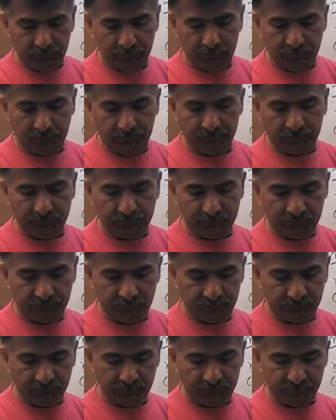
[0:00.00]
I'm being
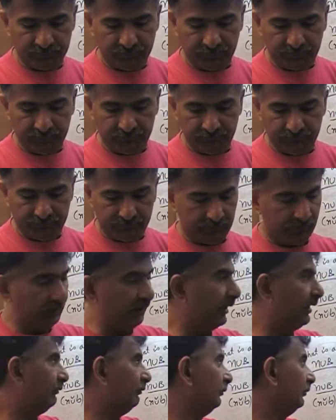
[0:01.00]
forced because I have, uh,
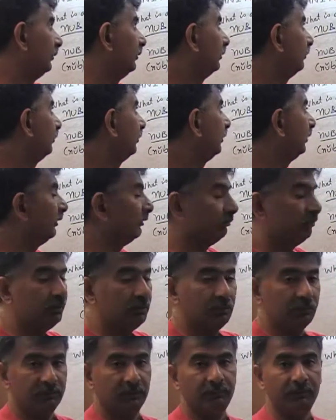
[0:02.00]
I have to put these
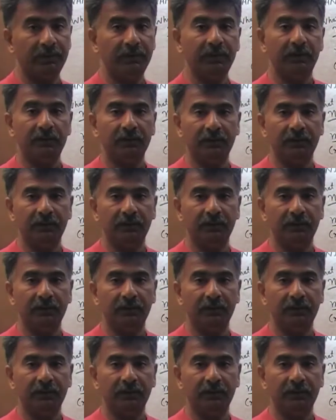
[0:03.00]
videos every day and